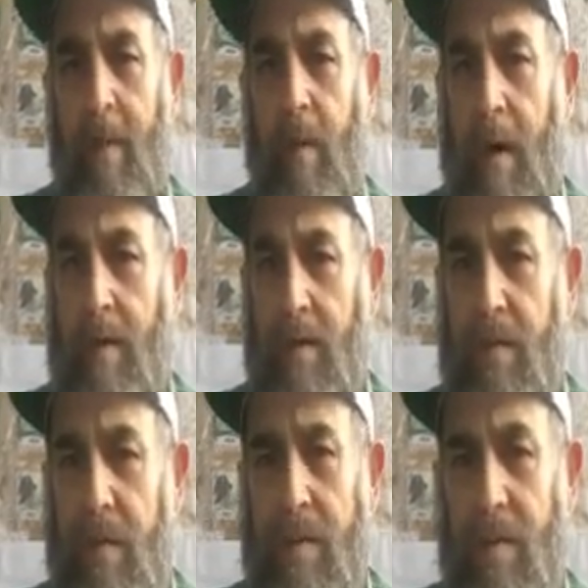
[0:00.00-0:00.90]
but we
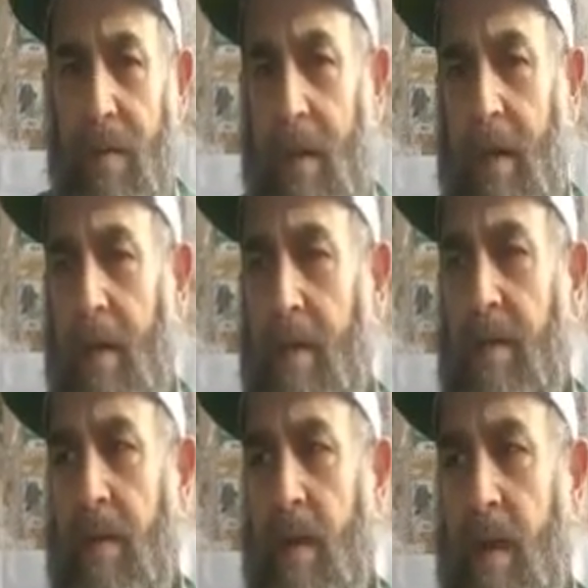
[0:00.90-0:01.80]
understood something
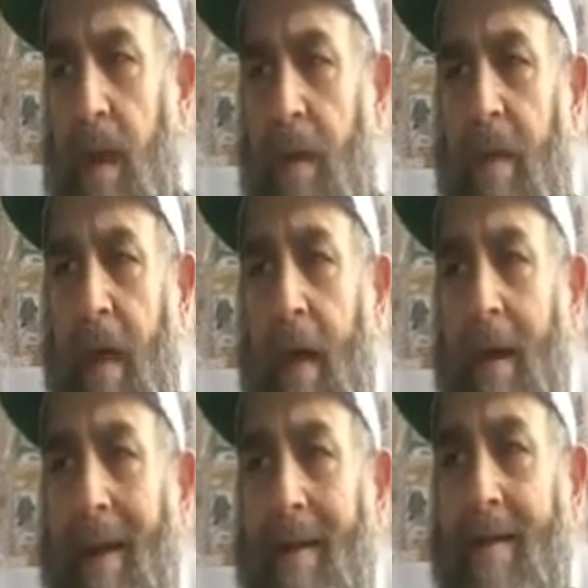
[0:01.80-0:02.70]
else,
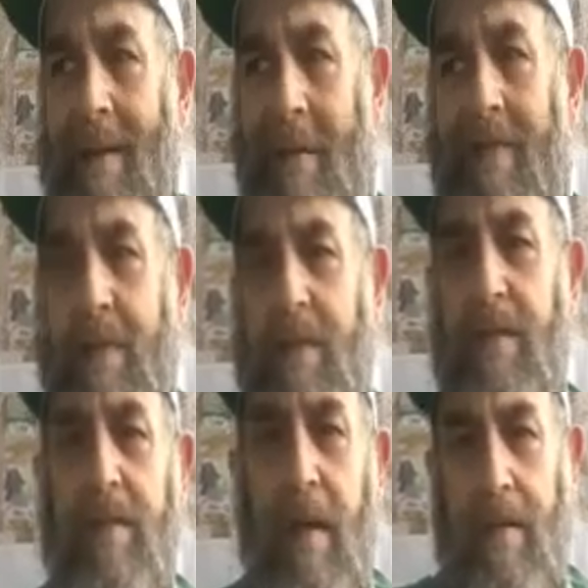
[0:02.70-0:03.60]
that
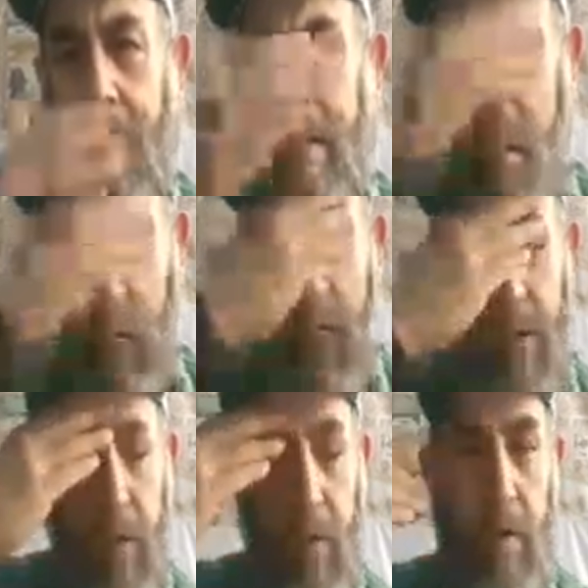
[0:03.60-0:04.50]
acceptance is not just a
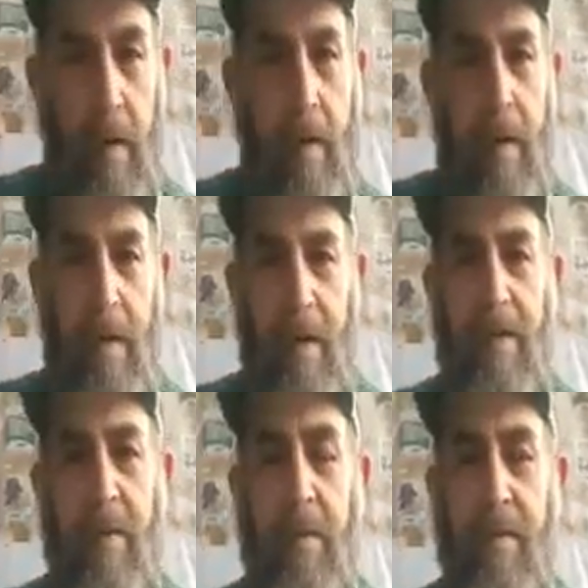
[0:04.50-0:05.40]
whew,
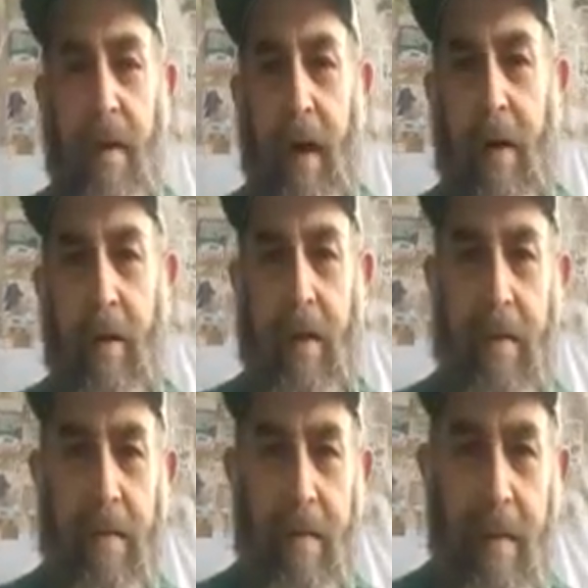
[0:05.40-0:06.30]
let's move on, we
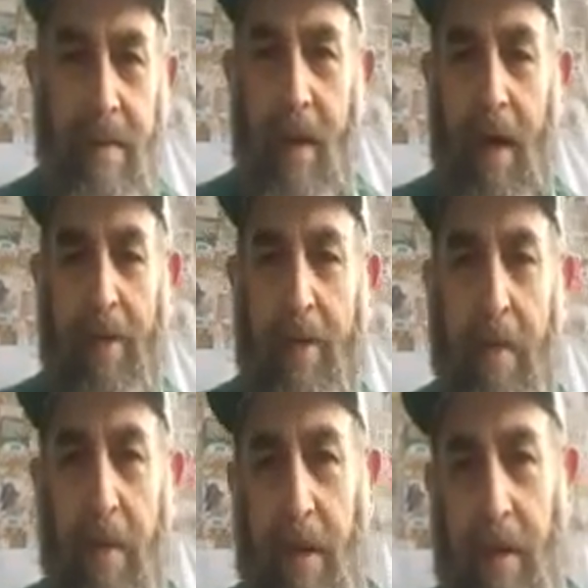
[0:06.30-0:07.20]
dodged the
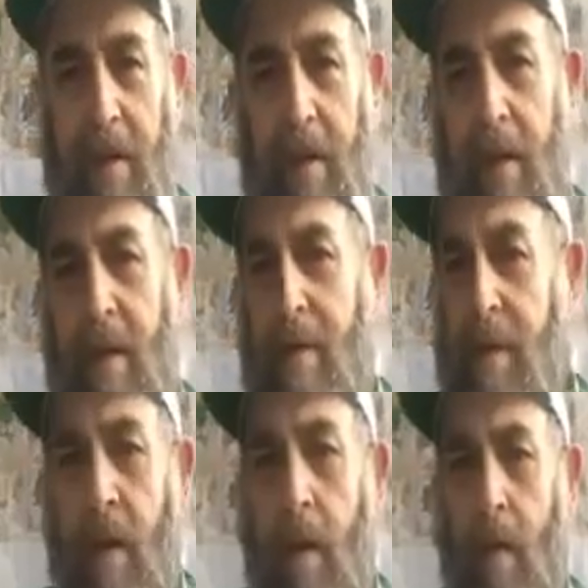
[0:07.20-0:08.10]
bullet.
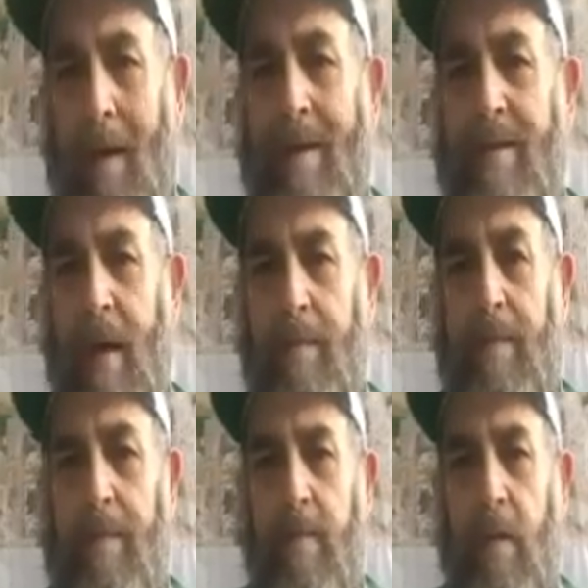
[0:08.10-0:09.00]
No,
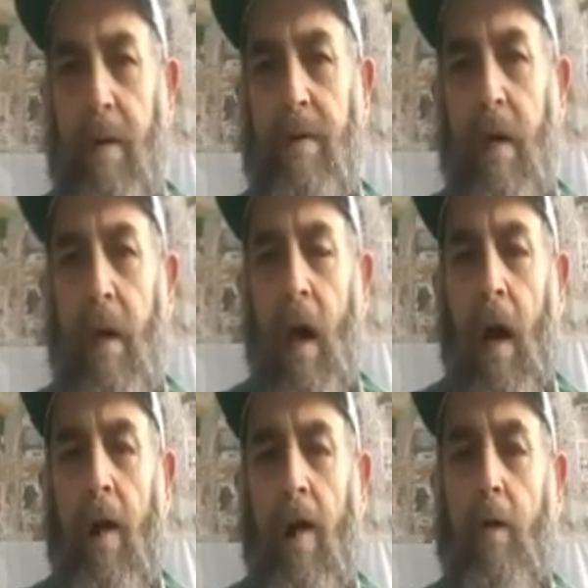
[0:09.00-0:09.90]
acceptance was
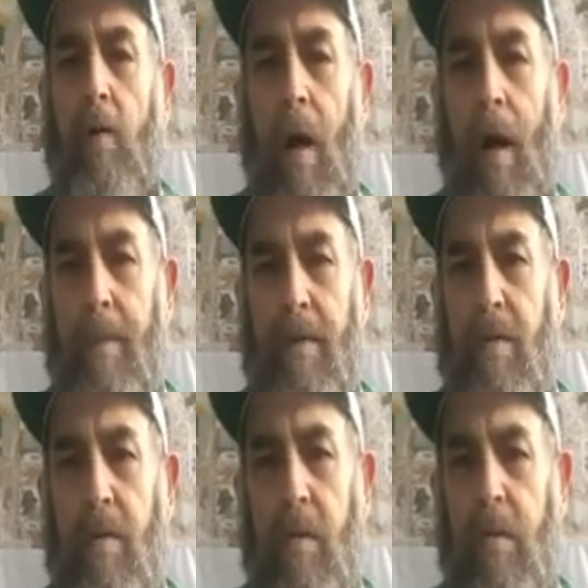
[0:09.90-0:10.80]
a new
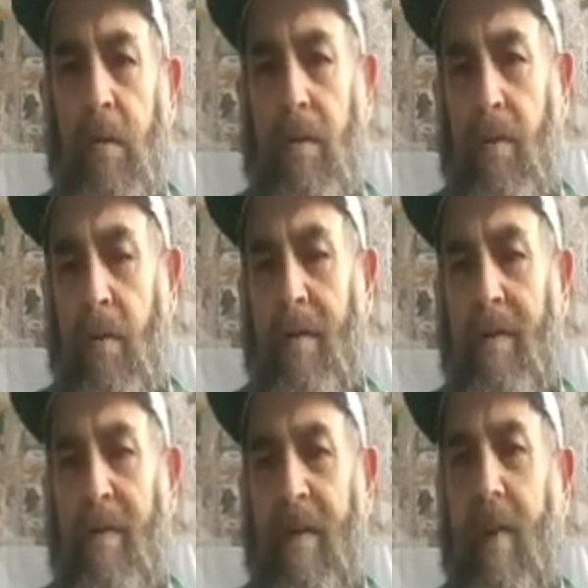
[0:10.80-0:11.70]
opportunity to
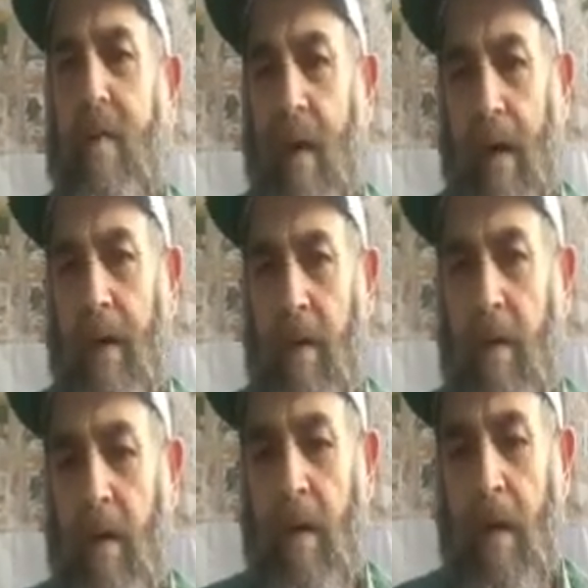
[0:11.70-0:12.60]
invigorate
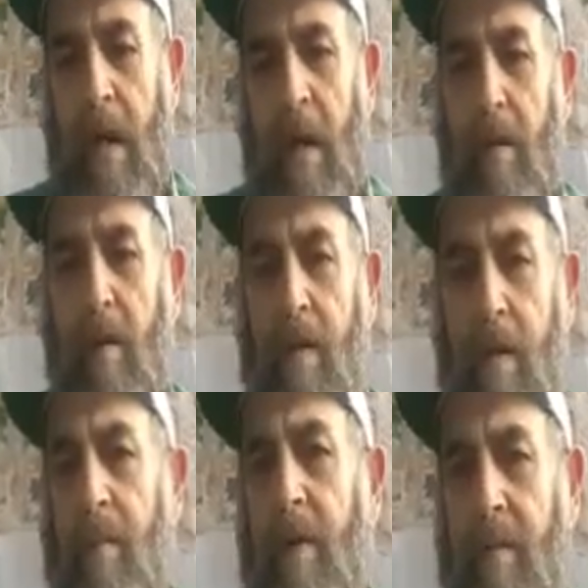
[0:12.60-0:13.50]
our
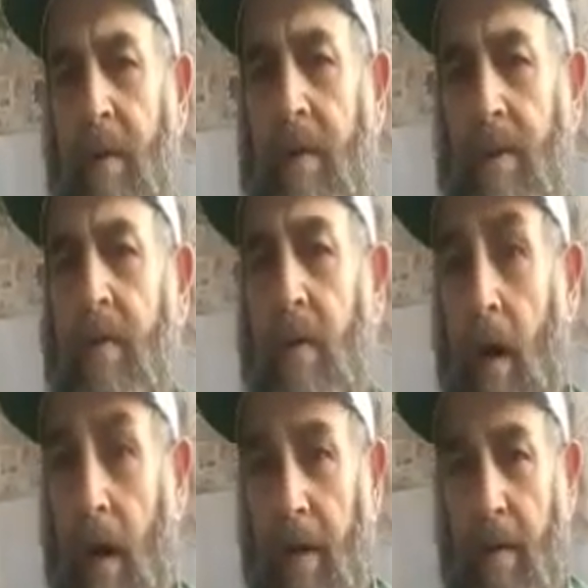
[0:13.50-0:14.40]
commitment to
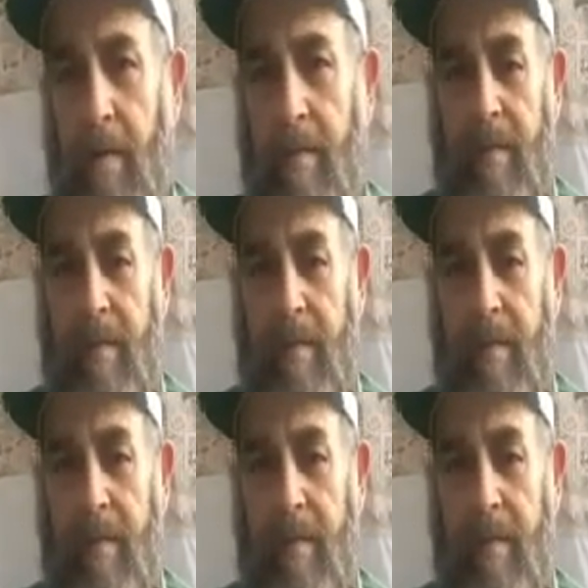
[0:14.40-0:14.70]
God.